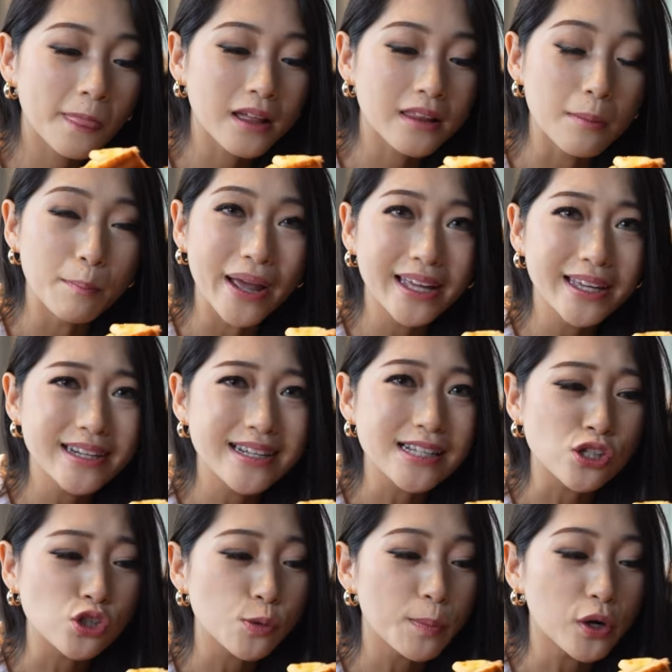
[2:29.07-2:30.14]
And the bacon
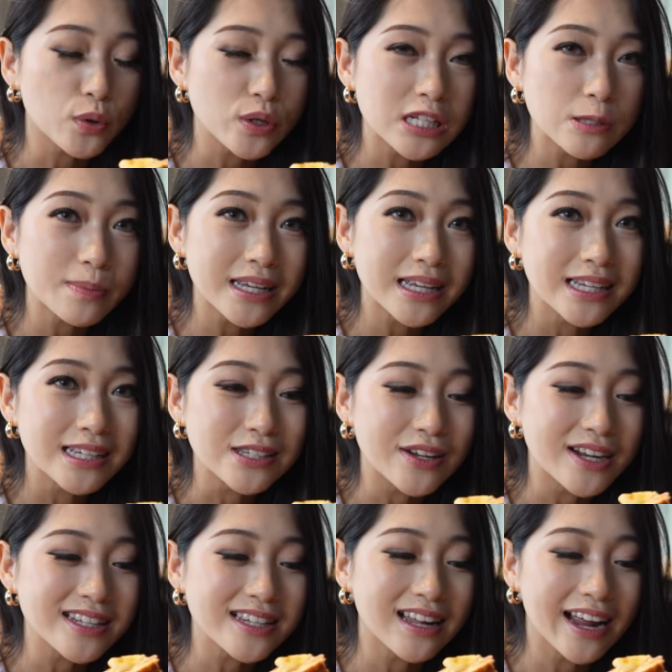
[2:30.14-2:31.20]
is super crispy, so
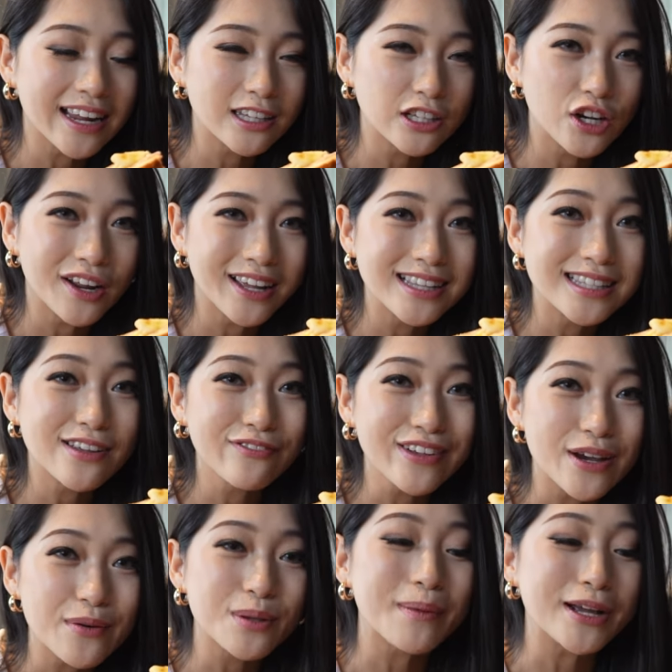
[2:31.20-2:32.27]
it doesn't, like, you know,
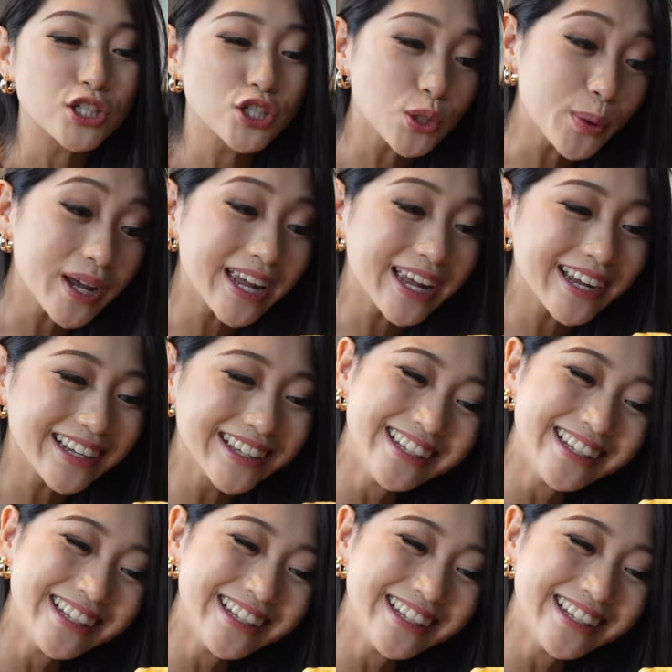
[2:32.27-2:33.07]
interfere with my chewing.